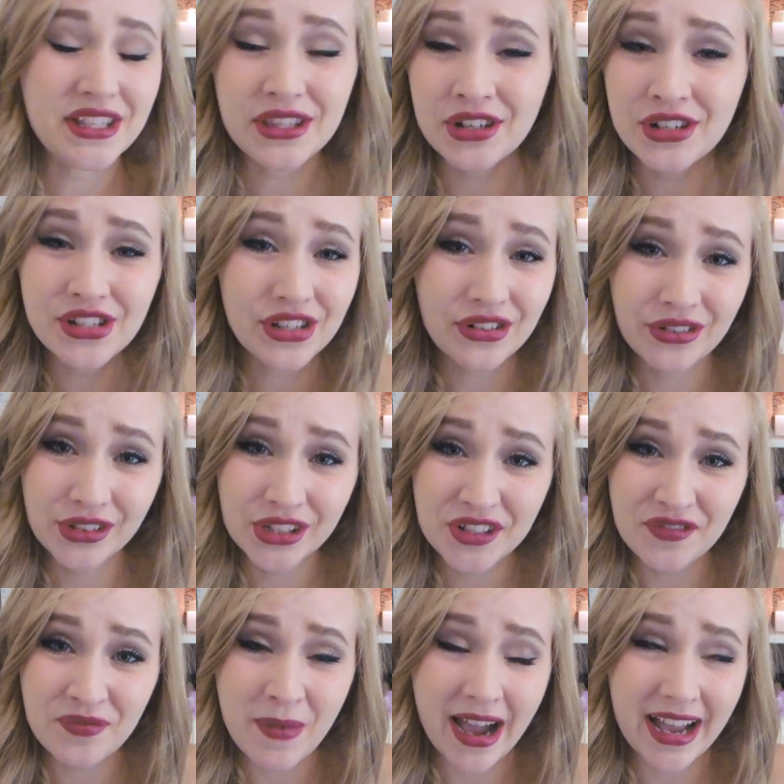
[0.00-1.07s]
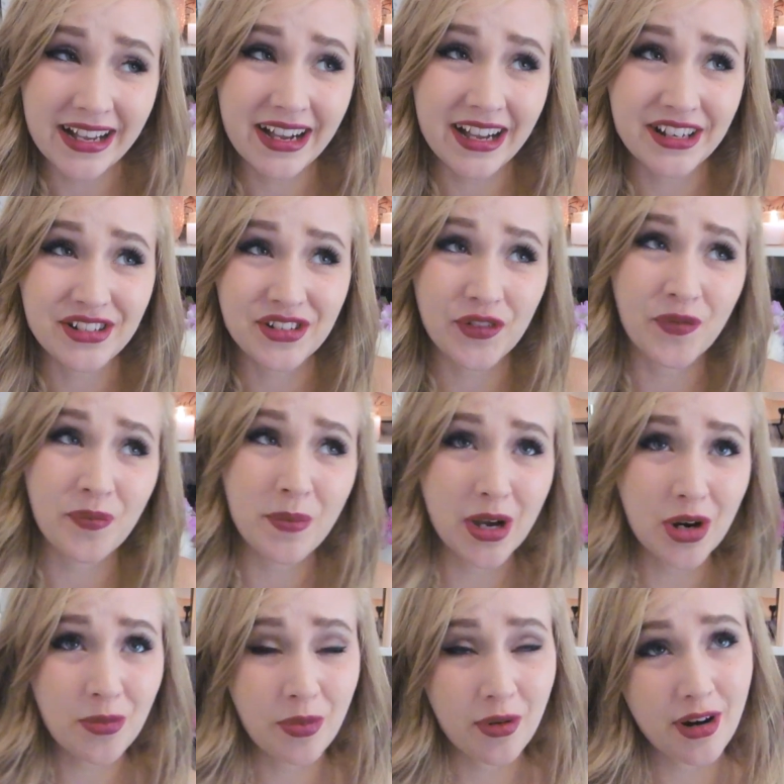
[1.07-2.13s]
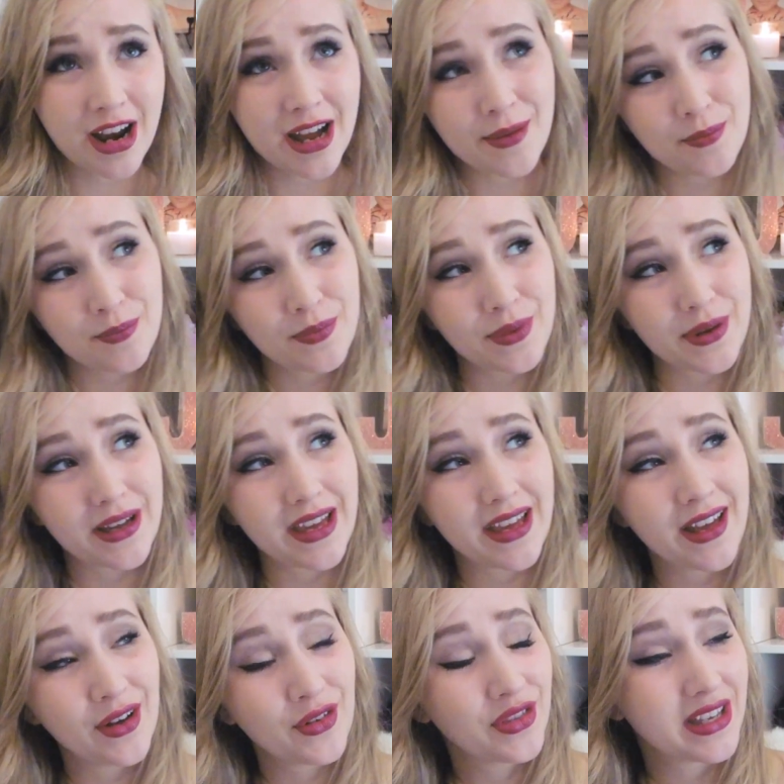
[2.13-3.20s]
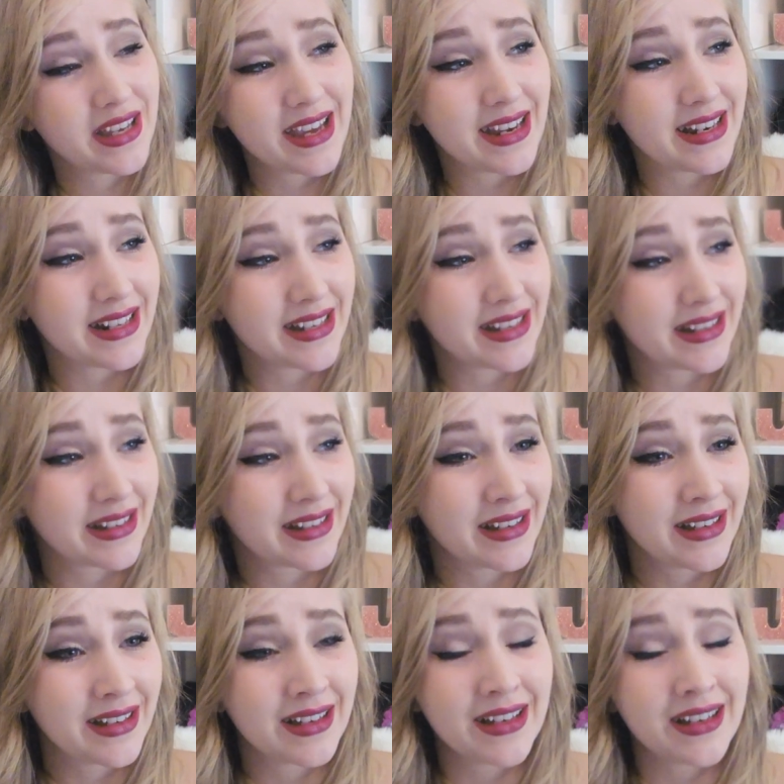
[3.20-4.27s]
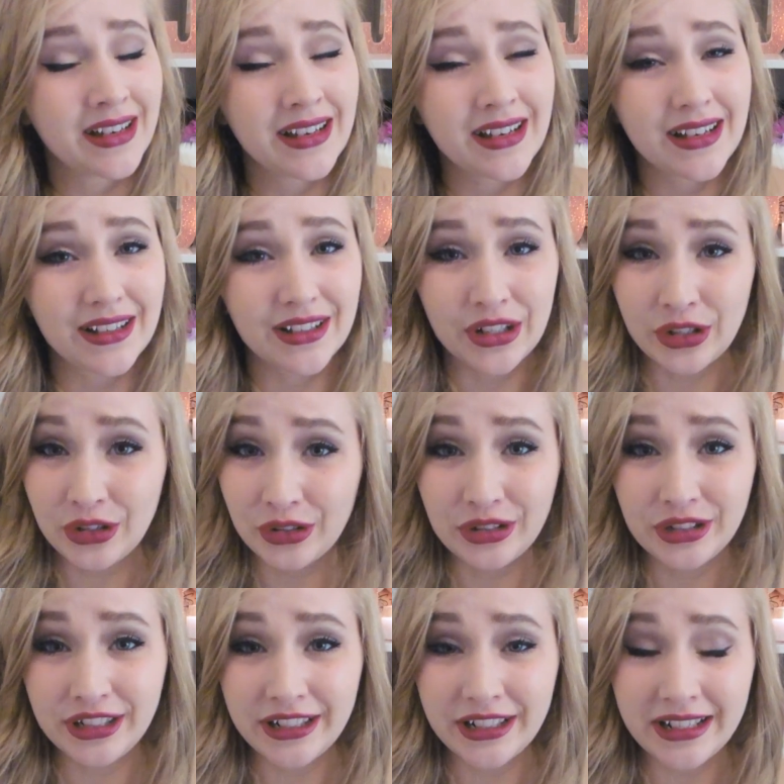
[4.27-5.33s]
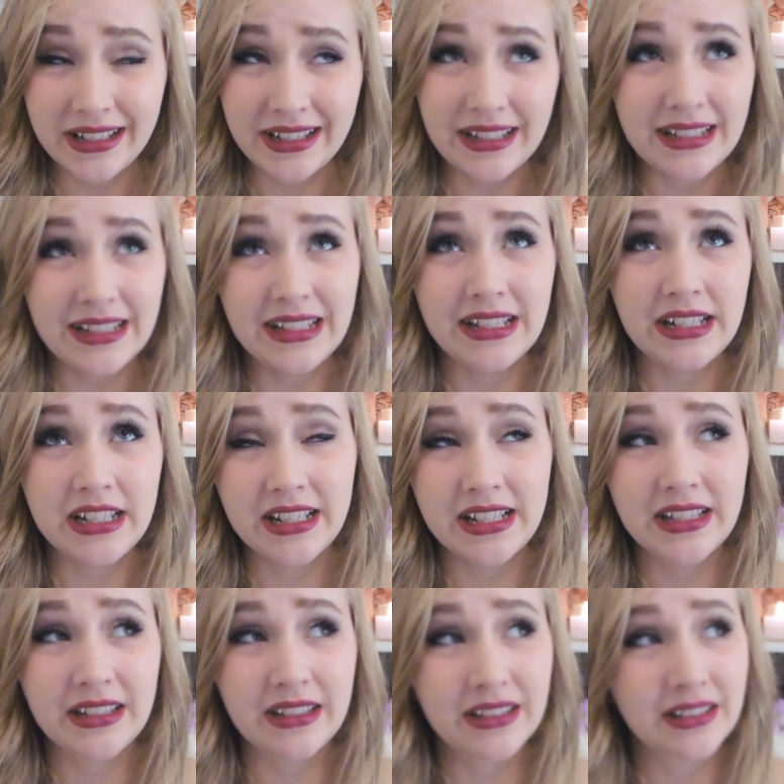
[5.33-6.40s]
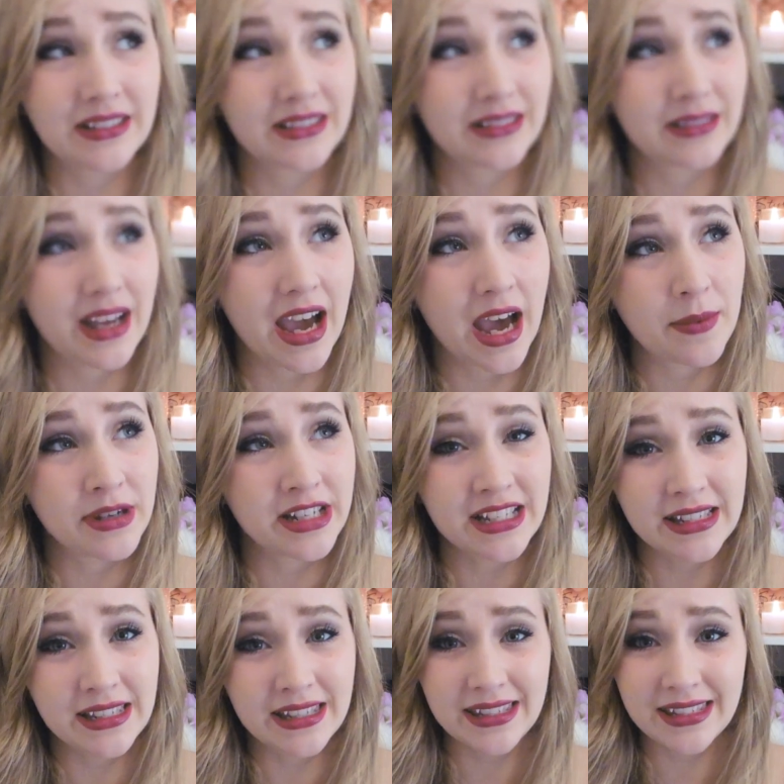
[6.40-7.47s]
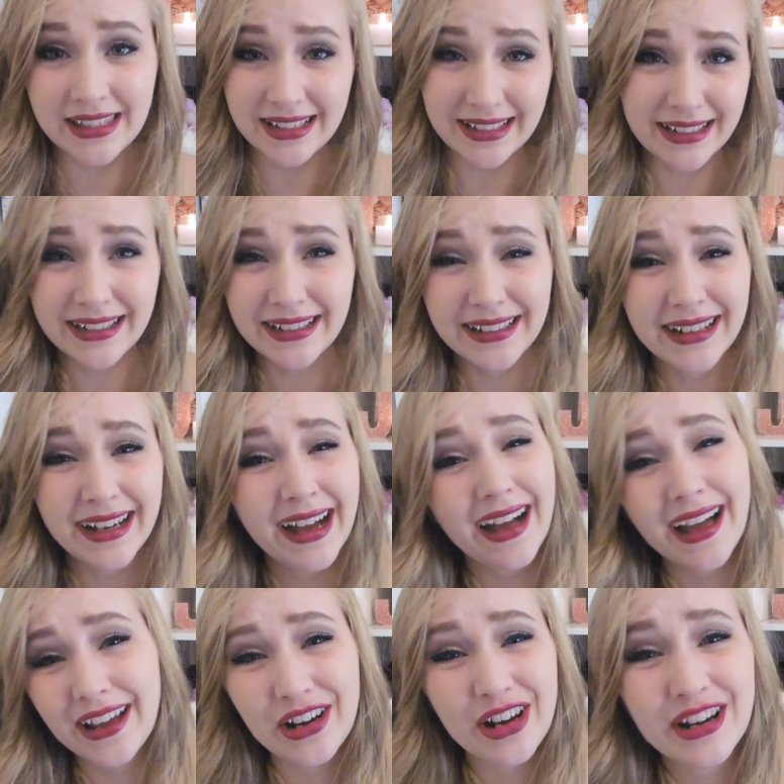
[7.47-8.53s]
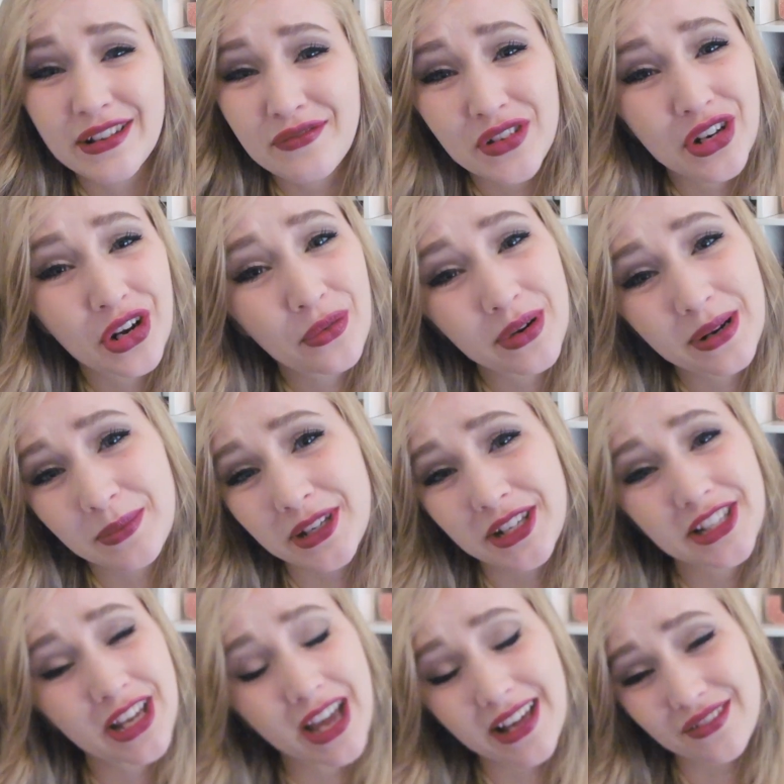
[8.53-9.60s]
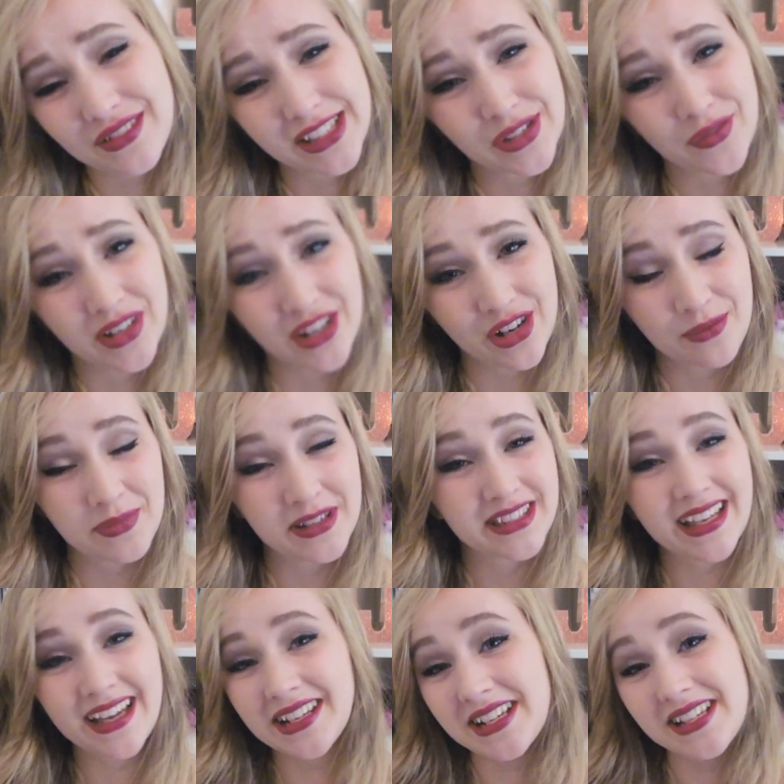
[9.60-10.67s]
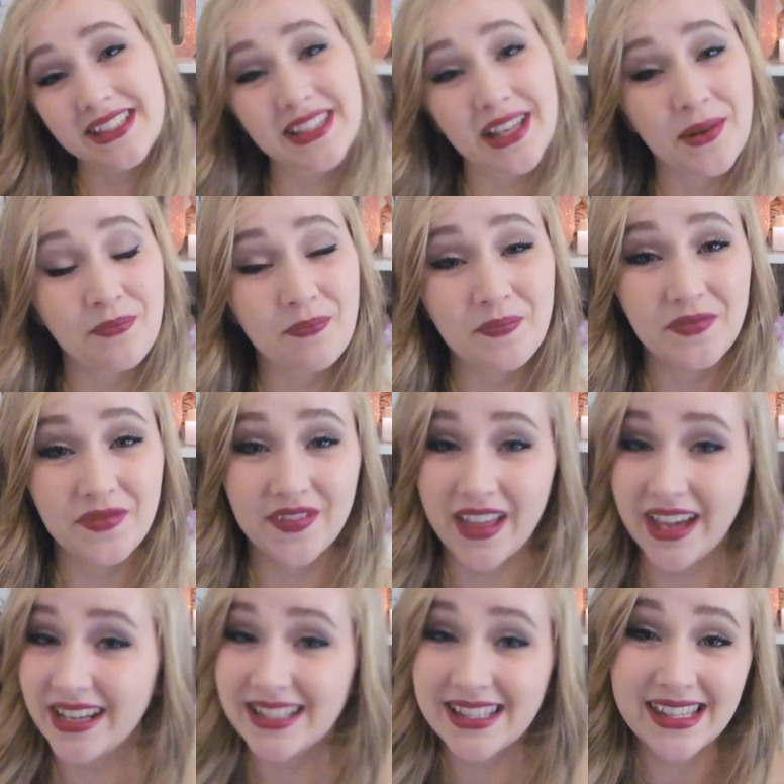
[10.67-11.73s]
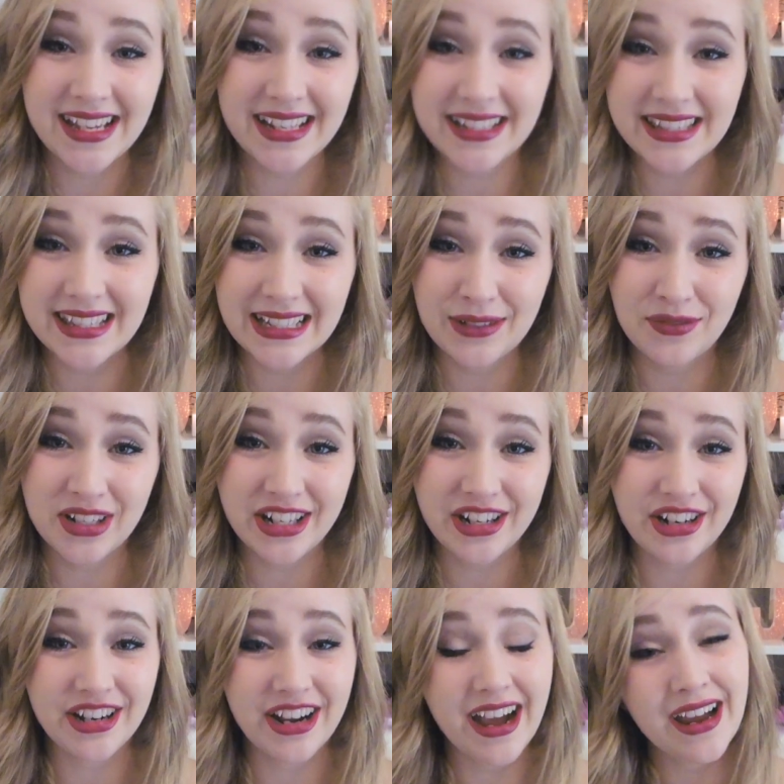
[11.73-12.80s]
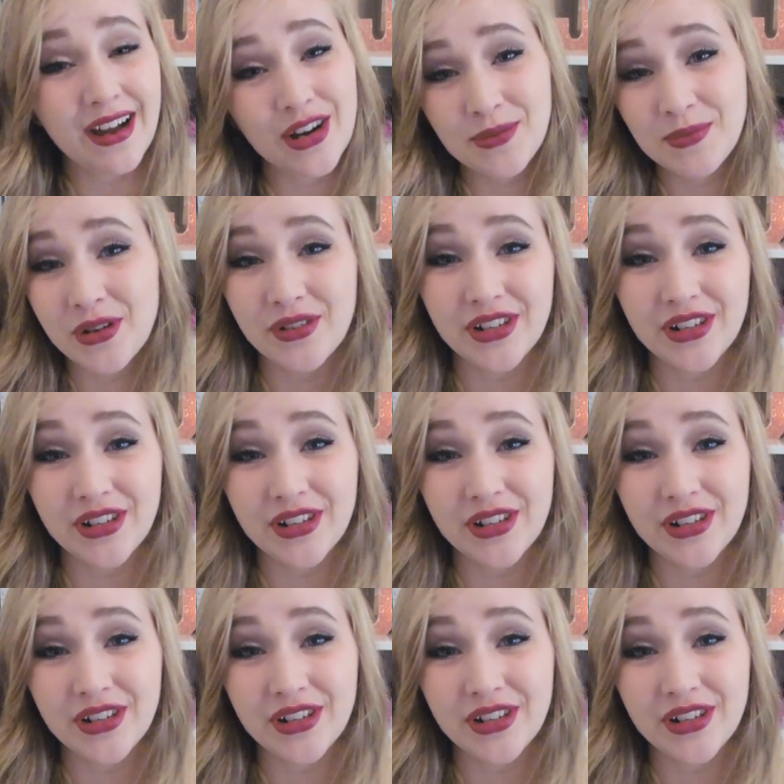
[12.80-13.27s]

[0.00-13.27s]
those are all of my kind of meal prep, healthy eating, good eating habits. I don't even know what I'm going to title this video, but that is the end of this video. I hope you